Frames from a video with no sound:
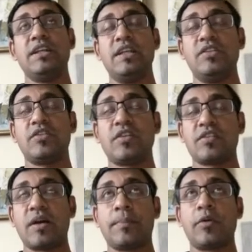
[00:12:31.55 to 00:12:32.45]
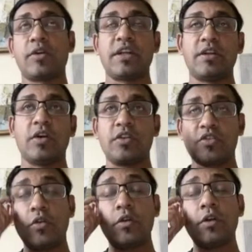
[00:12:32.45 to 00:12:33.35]
is supported or
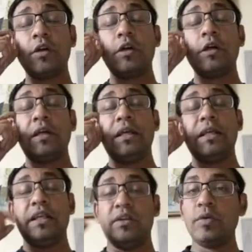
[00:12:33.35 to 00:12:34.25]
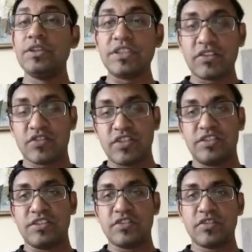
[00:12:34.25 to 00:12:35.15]
sold in which
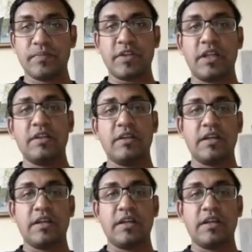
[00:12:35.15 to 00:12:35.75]
exchanges, right?